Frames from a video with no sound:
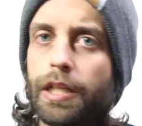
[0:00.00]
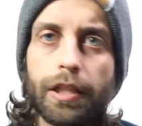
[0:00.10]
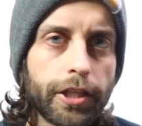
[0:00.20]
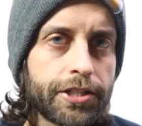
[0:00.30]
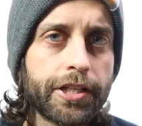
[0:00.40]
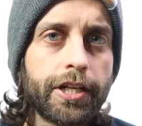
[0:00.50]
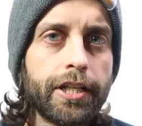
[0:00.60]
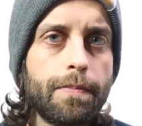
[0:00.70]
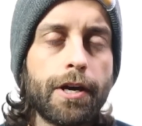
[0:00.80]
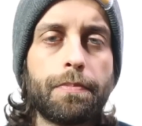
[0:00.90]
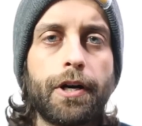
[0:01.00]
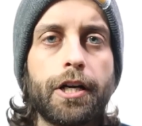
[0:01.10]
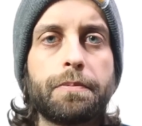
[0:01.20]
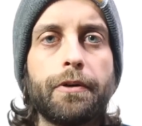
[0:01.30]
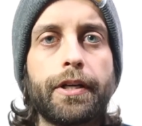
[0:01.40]
listing on eBay and
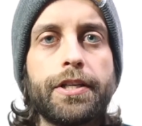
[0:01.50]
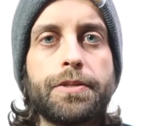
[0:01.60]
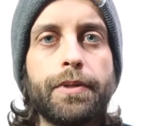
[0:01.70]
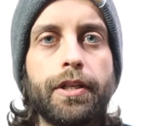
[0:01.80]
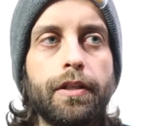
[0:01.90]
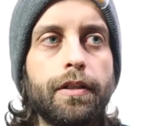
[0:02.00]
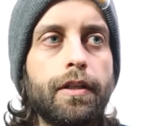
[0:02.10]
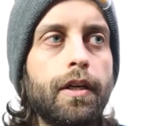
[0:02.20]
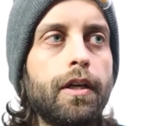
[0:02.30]
Poshmark has been